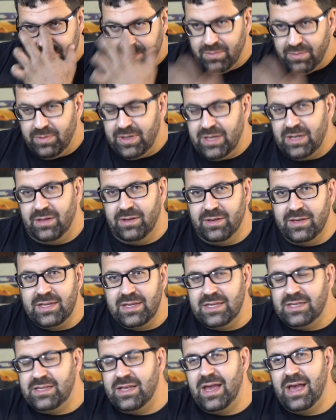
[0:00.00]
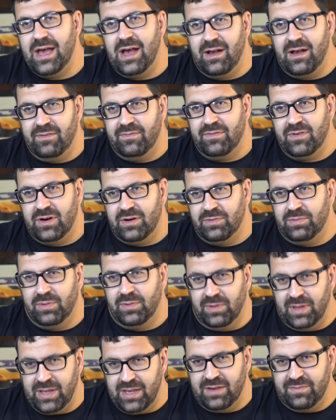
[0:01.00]
we all need to have
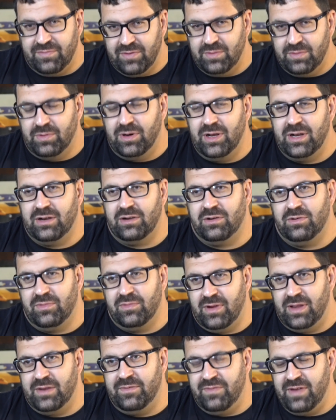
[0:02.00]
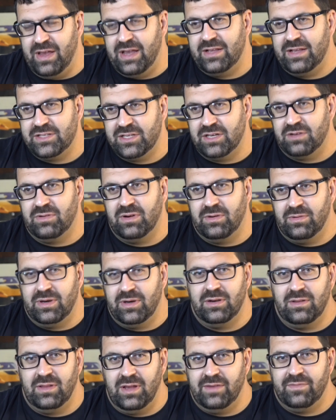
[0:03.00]
a if we want to advance and grow in
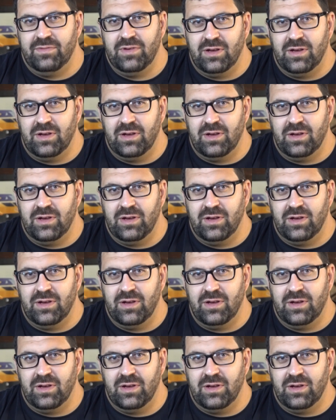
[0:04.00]
our life,